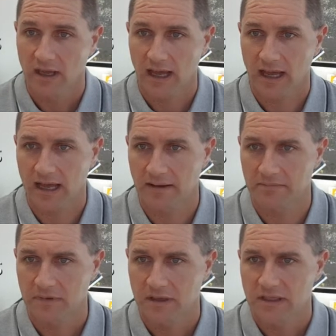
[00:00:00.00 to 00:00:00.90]

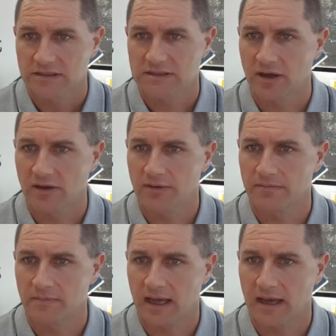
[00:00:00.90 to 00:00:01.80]

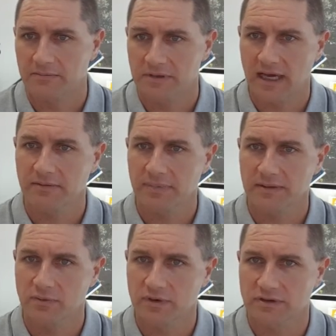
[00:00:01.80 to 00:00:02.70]
Young
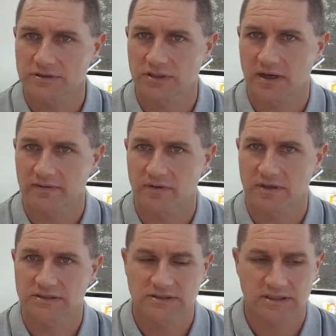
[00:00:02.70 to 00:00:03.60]
people with
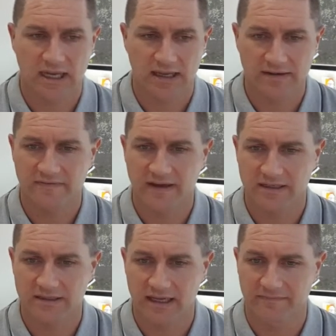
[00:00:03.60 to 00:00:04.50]
osteoarthritis, in
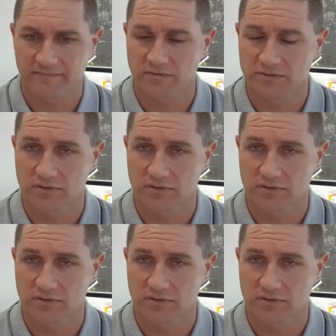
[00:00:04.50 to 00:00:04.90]
fact, forms a